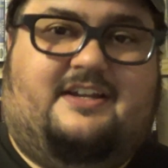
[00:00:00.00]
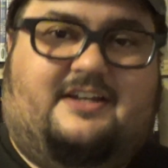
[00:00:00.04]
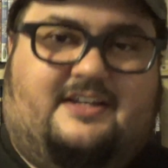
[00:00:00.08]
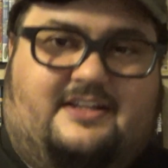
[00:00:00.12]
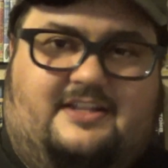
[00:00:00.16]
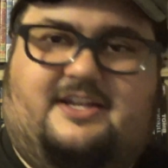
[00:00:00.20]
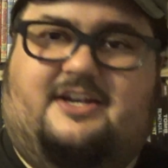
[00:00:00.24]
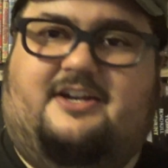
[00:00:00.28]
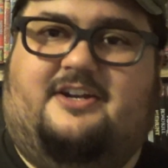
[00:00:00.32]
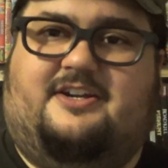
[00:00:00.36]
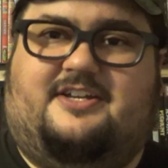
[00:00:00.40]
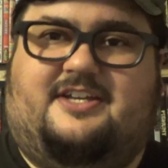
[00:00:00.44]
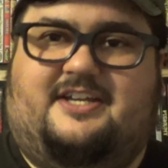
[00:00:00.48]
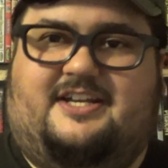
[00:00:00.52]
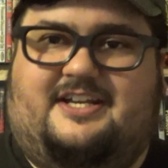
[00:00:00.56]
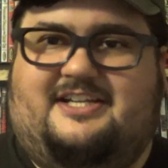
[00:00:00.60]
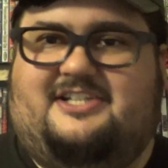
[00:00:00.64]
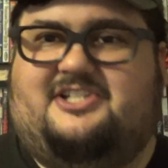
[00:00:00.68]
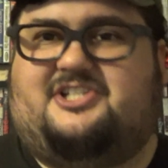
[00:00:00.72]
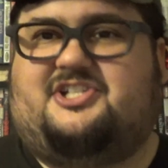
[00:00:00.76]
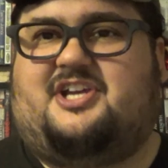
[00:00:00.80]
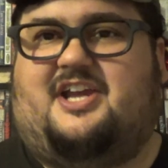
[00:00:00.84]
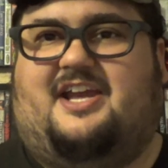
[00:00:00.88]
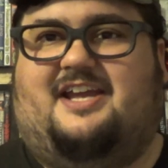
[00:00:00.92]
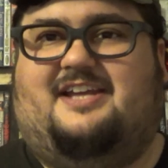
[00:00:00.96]
They're getting
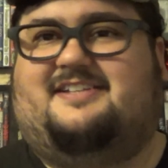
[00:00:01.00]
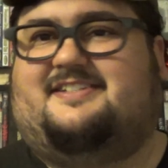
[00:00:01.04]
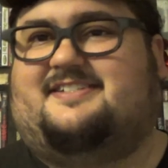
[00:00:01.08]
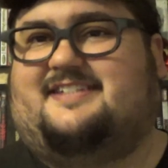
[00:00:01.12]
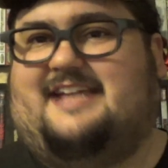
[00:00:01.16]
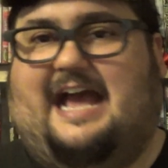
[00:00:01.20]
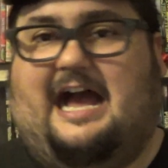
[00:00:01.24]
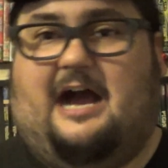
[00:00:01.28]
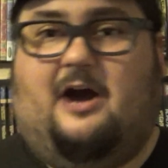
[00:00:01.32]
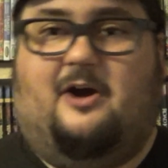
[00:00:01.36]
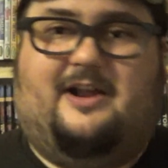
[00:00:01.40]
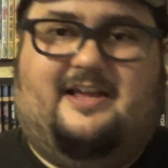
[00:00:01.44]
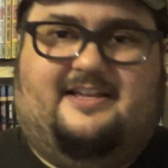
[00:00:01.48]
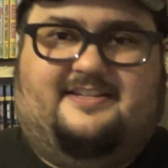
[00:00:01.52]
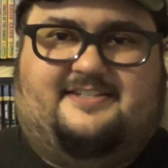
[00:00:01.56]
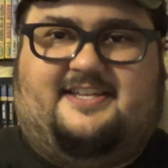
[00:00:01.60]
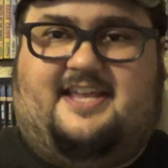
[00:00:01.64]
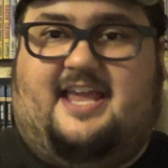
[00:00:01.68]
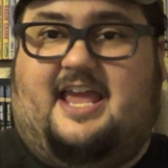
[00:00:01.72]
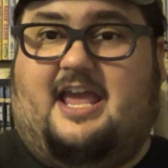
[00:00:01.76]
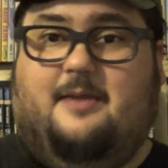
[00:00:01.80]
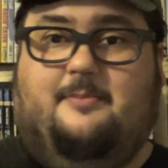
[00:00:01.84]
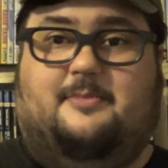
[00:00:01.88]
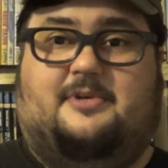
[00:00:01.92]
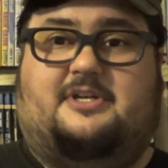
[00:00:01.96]
chased out as
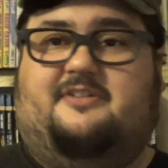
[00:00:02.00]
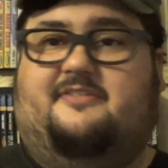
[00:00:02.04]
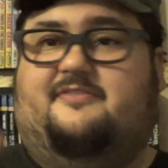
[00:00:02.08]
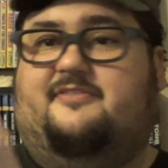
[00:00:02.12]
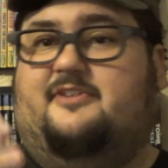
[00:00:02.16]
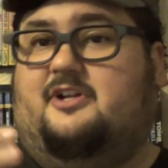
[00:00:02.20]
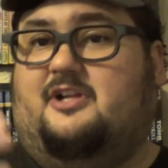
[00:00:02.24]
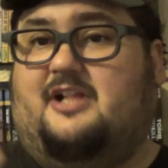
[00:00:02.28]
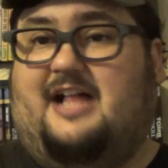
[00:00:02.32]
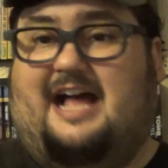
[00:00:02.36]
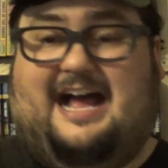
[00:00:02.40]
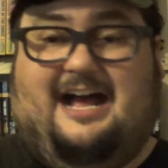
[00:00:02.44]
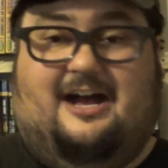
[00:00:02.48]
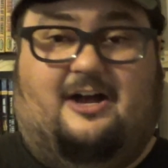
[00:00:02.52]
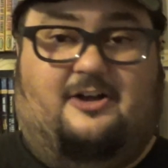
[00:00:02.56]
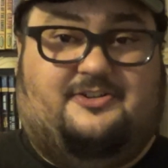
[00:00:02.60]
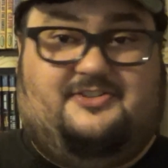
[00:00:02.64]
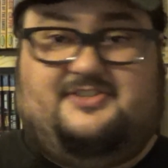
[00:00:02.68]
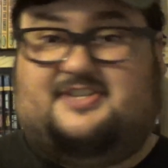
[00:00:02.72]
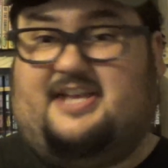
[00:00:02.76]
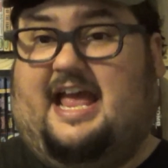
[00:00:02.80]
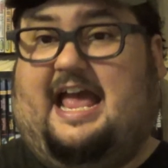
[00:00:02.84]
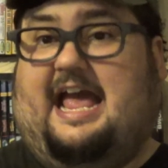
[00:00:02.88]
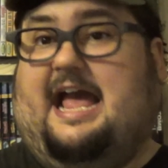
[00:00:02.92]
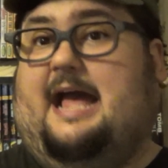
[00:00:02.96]
the Amityville
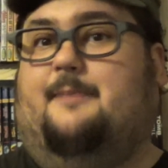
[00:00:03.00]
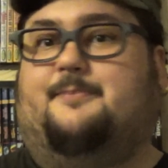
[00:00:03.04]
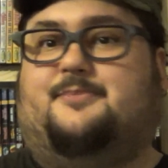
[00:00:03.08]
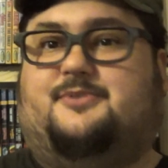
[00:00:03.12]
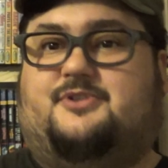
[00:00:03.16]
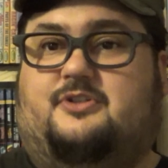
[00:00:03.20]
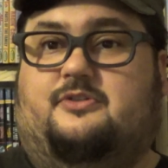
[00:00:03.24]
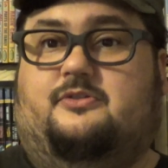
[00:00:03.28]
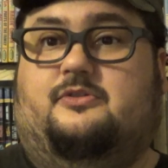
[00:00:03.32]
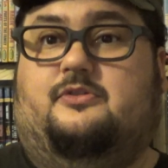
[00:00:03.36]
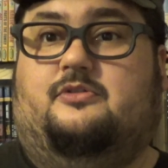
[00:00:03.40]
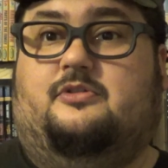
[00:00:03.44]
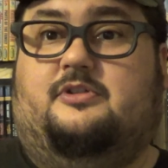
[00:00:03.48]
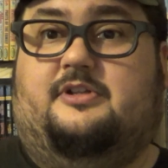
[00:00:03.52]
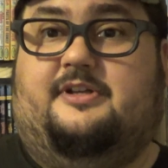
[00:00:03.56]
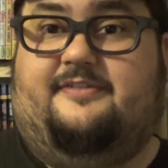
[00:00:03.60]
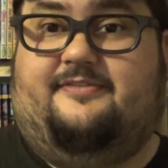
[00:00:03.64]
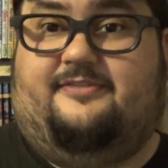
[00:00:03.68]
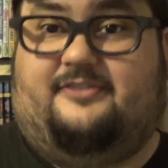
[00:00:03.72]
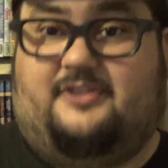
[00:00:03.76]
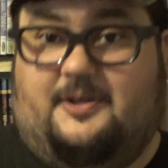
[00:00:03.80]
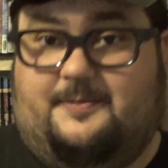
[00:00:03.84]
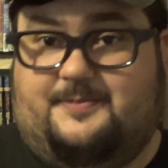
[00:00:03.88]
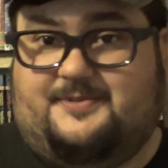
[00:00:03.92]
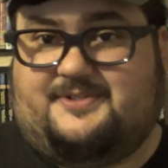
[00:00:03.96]
house absolutely
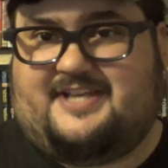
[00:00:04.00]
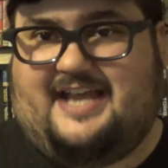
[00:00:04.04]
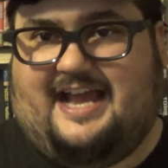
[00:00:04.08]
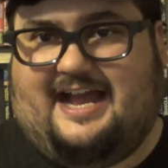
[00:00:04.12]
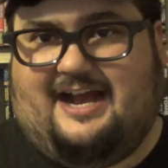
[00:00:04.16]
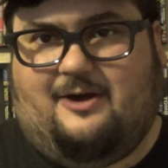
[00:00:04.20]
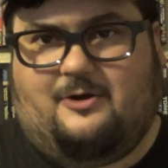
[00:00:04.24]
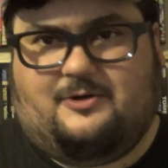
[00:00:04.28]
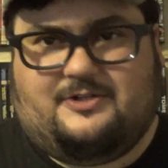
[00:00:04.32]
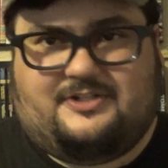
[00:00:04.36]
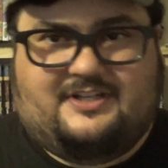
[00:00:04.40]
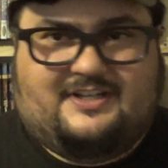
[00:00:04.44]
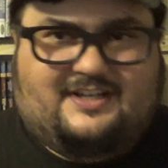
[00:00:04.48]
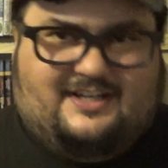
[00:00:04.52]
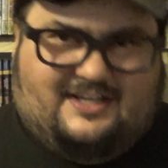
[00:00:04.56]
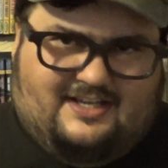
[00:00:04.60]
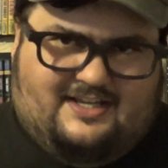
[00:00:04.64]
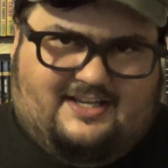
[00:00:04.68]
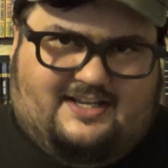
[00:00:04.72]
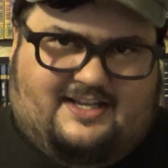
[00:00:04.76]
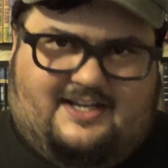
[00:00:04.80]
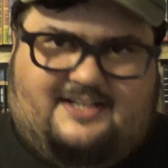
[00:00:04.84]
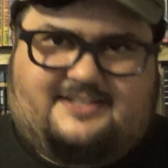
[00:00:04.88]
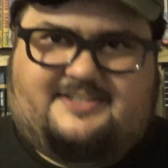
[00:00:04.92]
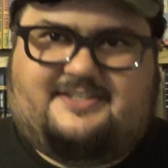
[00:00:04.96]
flips out
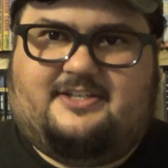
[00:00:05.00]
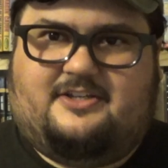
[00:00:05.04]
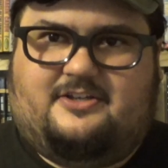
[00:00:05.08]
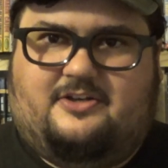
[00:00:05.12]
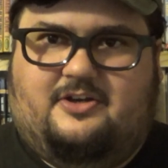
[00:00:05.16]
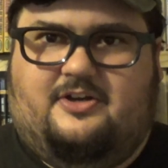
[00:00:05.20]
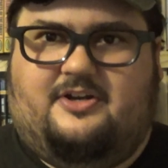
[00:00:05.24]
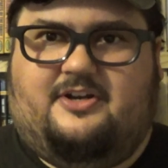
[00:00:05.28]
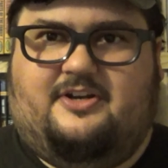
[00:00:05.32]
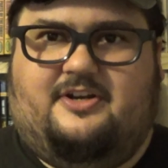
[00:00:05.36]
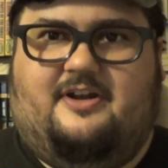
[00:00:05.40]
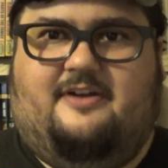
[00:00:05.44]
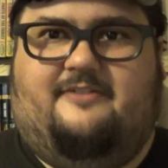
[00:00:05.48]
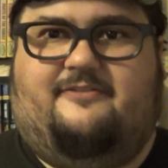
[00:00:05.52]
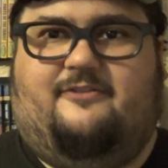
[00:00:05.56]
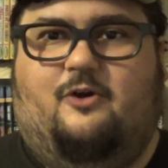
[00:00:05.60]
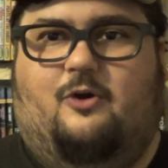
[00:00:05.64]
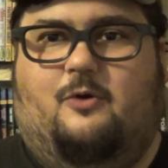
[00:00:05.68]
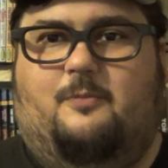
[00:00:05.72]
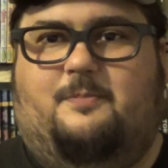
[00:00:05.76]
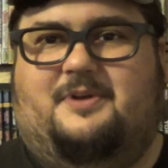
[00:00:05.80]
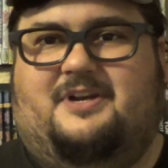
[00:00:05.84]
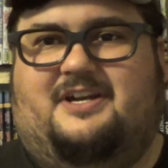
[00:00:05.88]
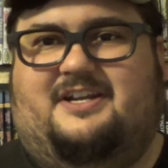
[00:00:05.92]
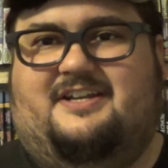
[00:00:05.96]
it's a good enough
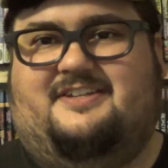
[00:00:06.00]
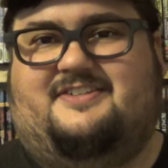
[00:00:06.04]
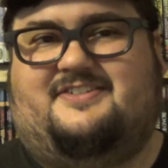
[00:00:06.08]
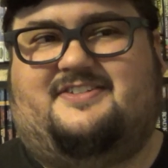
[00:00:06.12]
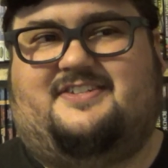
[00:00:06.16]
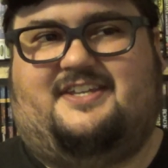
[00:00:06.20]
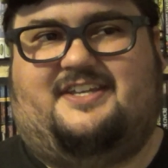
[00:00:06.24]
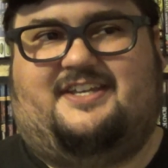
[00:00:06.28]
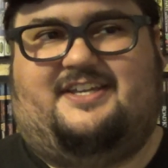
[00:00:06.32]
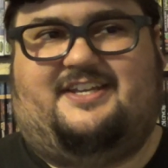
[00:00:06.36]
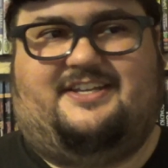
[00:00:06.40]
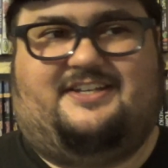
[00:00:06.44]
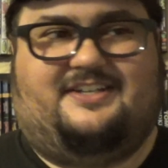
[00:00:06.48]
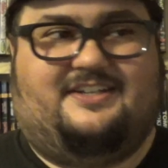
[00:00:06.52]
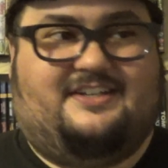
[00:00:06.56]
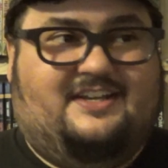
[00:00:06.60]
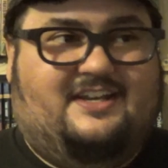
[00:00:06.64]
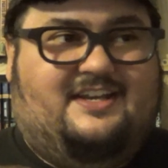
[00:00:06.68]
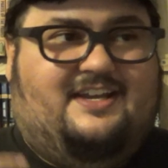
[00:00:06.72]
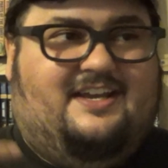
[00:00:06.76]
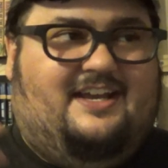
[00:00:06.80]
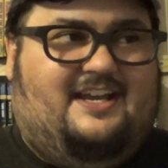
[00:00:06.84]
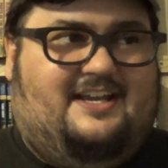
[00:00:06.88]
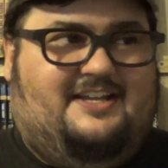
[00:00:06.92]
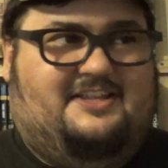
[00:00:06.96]
opening scene,
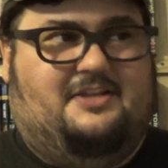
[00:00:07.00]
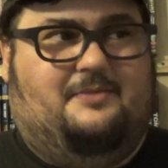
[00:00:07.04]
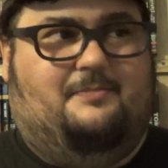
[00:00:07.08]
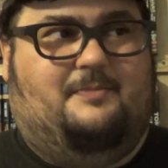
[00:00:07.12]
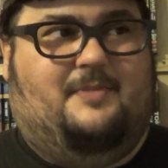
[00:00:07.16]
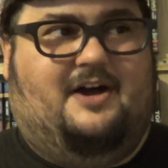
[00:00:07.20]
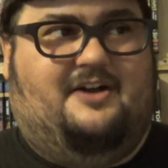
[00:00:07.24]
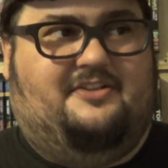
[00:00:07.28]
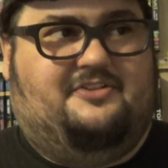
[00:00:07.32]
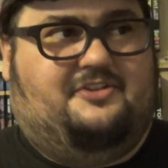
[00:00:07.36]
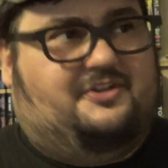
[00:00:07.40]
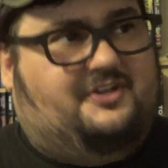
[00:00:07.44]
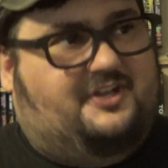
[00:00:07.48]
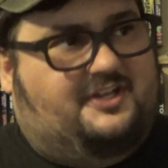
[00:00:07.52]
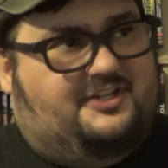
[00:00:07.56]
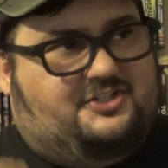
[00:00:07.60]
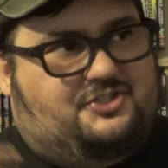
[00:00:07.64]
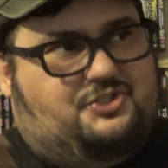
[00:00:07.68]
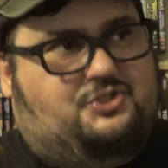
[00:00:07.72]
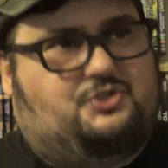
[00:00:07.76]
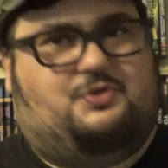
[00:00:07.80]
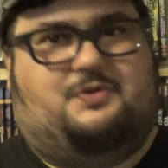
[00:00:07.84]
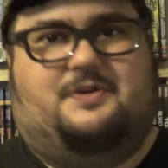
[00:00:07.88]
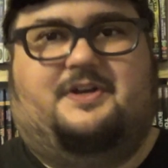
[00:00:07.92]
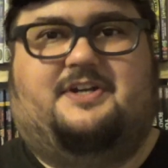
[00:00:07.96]
and the mother
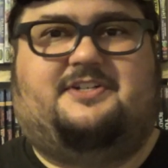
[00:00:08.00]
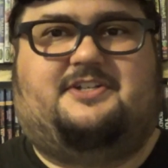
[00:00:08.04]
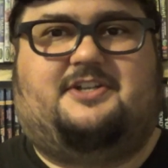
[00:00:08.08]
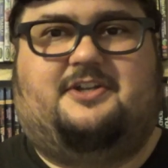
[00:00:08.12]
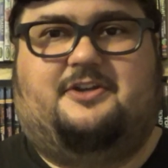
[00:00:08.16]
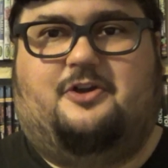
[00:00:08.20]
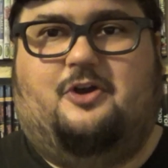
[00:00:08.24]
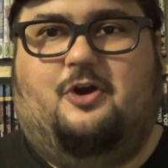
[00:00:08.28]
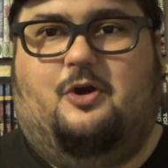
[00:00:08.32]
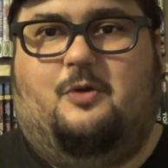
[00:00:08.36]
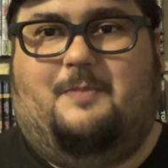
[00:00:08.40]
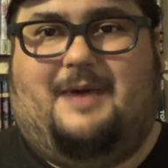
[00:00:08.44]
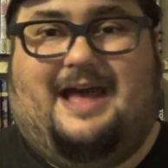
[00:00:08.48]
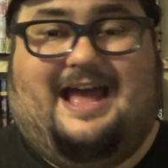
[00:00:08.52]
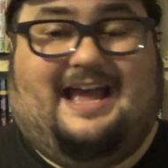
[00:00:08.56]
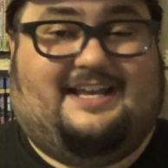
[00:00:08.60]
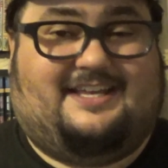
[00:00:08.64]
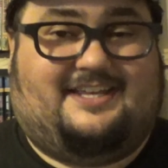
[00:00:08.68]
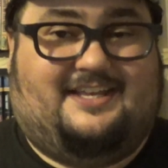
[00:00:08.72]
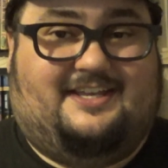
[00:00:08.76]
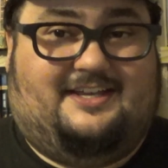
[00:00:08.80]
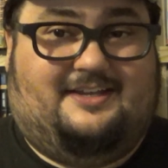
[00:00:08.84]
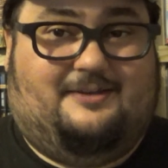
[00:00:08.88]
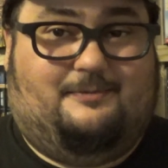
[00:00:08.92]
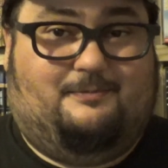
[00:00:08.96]
gets tricked to go
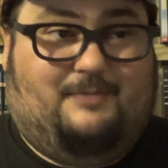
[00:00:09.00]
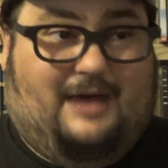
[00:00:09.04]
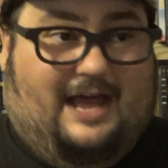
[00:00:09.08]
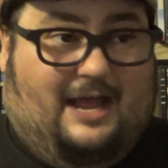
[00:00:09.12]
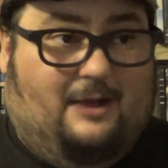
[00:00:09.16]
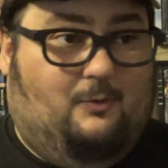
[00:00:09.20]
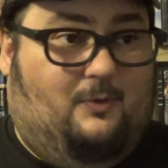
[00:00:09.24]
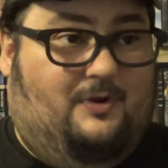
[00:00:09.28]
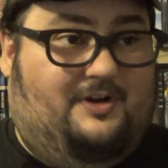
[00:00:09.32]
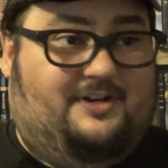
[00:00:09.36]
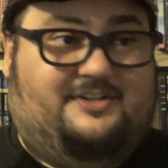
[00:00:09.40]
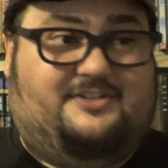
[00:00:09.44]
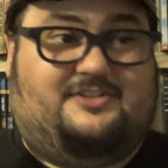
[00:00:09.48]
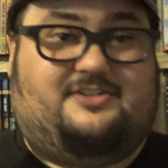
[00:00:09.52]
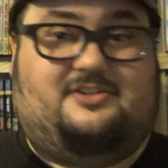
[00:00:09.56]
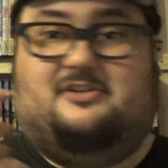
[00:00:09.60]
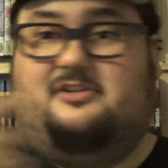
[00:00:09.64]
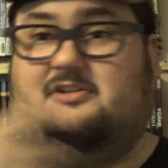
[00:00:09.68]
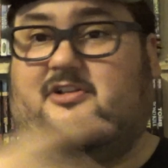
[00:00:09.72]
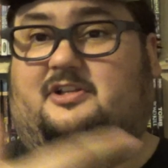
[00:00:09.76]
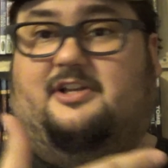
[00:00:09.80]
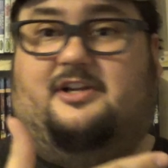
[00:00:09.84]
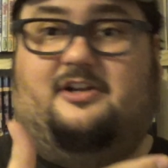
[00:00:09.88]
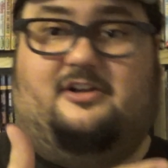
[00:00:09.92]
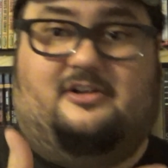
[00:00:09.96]
back in by what is
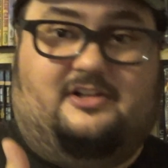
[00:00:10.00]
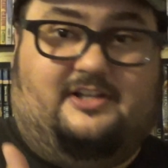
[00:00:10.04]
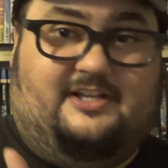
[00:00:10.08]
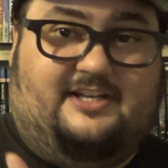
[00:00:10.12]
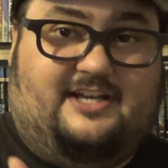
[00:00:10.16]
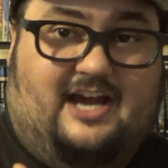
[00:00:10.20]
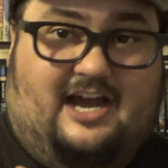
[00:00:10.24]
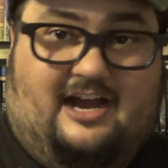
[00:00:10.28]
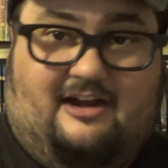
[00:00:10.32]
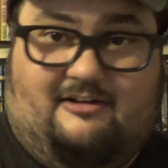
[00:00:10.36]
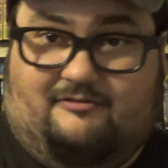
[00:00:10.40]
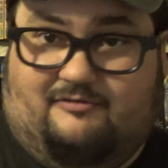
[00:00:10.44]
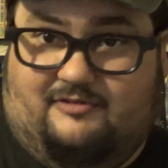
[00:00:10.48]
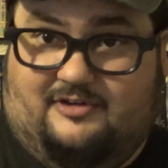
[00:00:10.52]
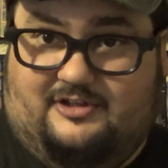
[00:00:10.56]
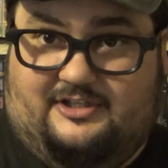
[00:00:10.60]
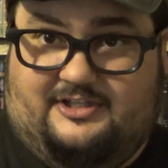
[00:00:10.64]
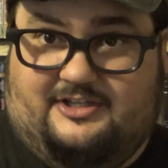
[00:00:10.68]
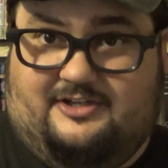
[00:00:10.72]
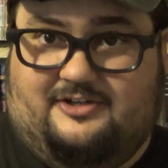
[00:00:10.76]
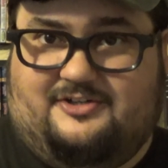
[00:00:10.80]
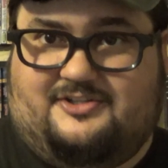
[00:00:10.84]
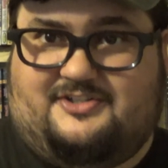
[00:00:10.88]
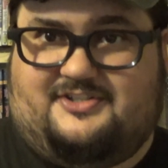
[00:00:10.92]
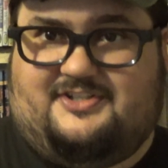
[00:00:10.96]
clearly not
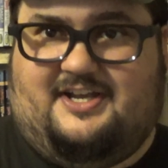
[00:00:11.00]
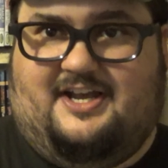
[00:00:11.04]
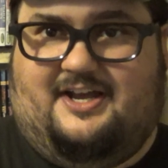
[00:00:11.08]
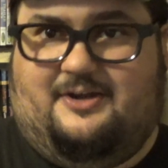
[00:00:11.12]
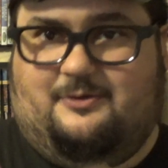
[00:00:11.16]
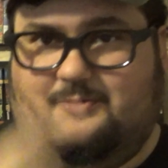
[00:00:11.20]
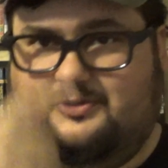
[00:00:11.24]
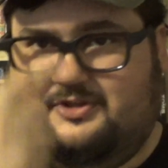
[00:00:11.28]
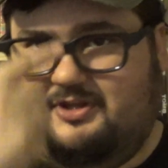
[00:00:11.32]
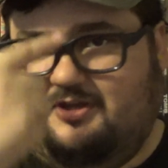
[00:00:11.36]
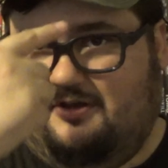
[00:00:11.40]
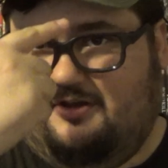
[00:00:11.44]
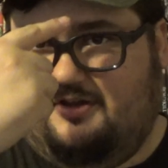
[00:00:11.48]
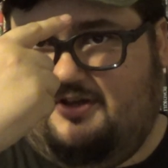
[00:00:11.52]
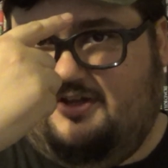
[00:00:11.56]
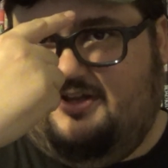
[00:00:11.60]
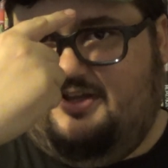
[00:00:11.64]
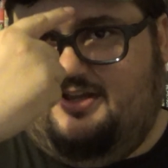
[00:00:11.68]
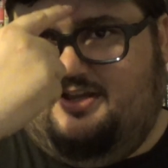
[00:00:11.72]
really her son with a,